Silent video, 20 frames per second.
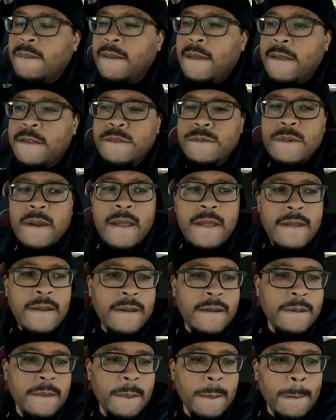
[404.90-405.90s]
Yeah, it's right
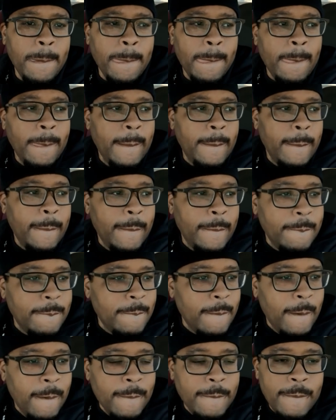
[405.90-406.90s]
here
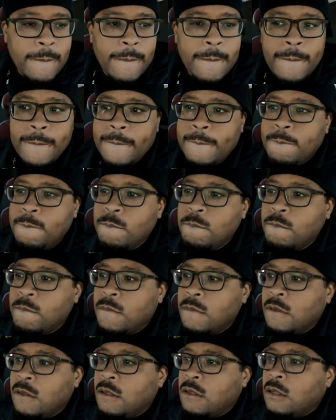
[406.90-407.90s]
on uh,
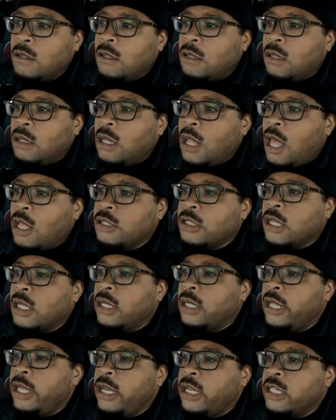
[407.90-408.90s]
Las
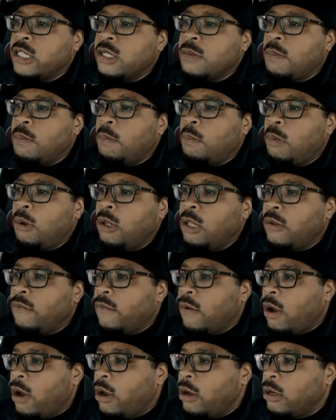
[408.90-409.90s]
Colinas
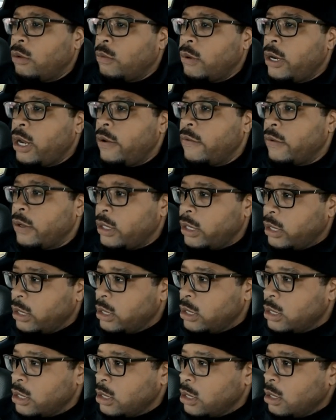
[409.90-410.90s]
Boulevard or whatever it
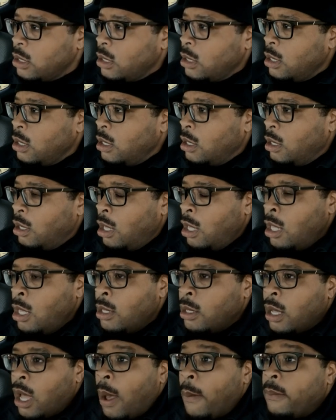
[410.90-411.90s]
is.
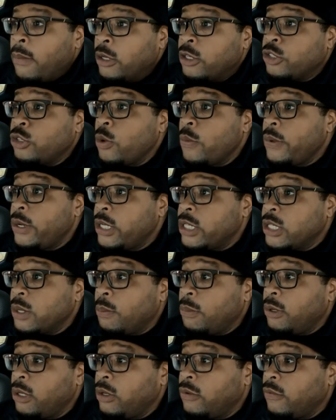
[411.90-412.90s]
I'm assuming it's a
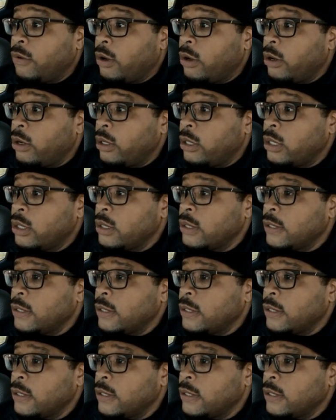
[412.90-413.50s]
boulevard.